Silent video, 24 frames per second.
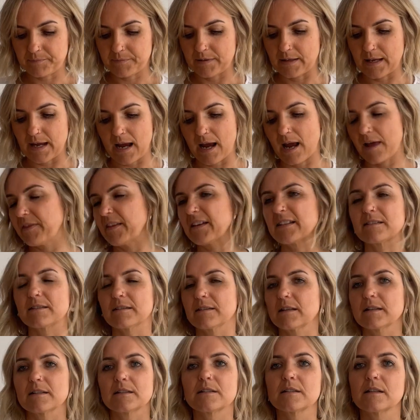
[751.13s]
Yeah, and
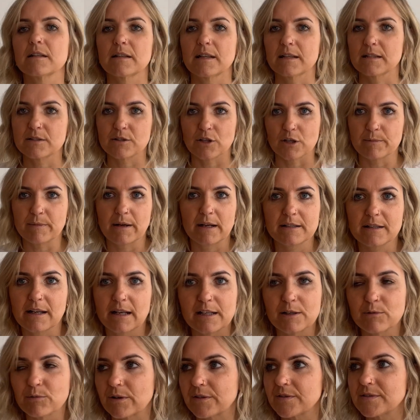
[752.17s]
there's so much,
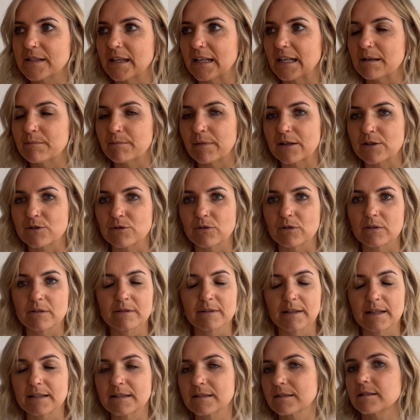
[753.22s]
and you would have seen in my drawer,
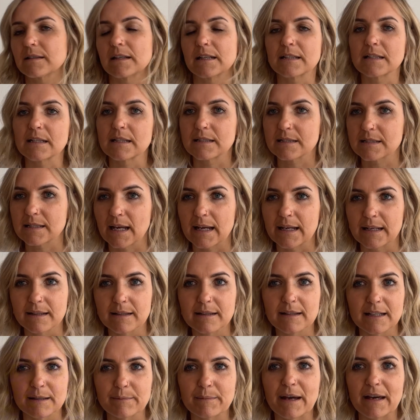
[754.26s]
it's insane
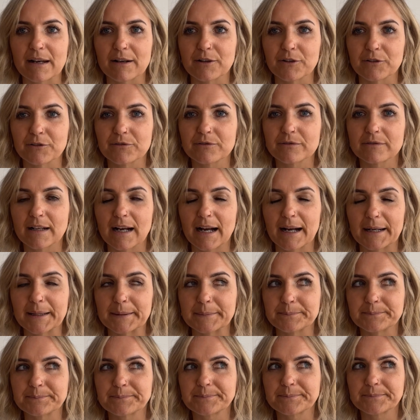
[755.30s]
the amount of
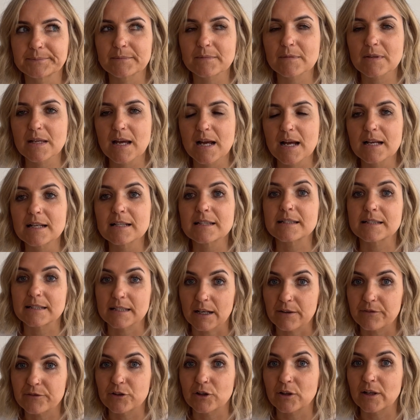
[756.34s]

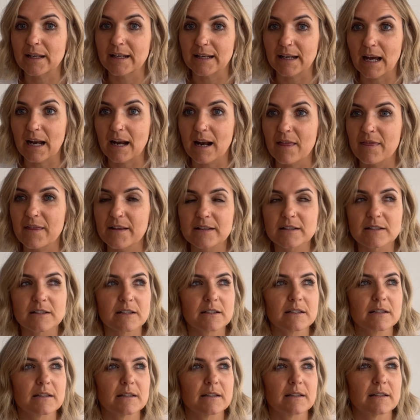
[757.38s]
stuff you can get. And
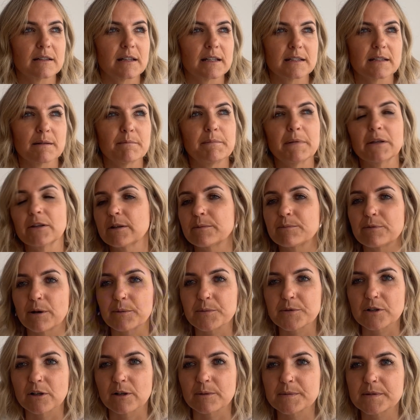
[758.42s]
there's a million
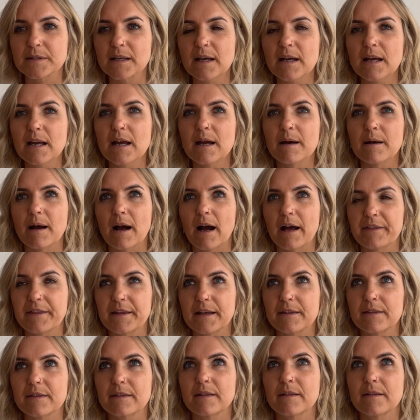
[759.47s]
prop shops. I
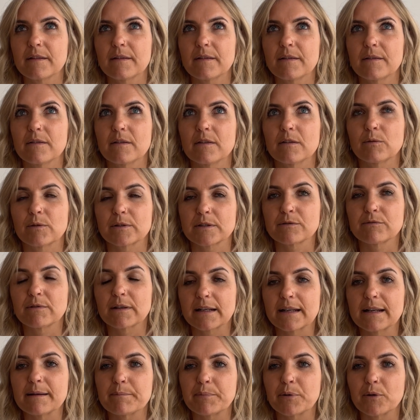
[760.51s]
think what's
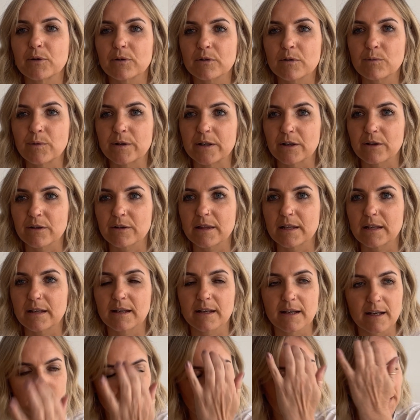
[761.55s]
really important when you're
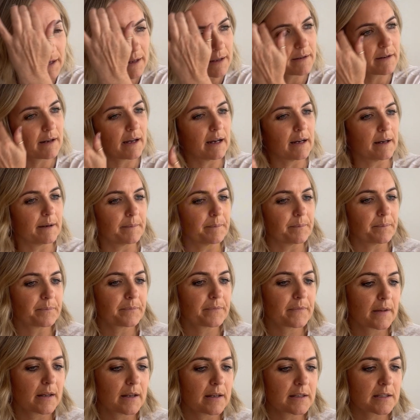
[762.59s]
thinking about
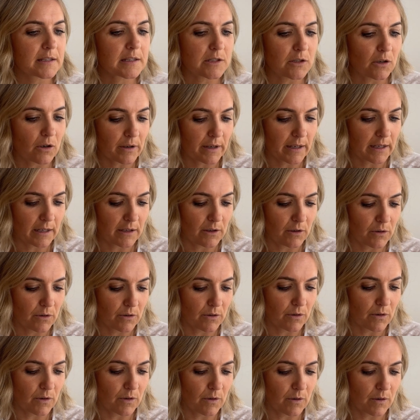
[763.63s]
stocking
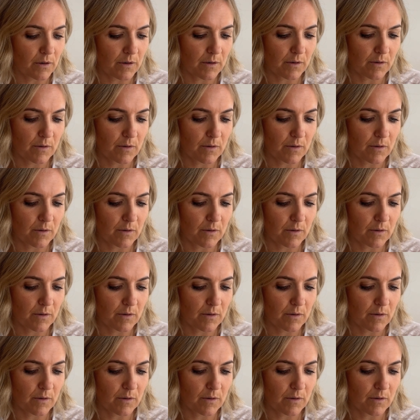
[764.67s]
your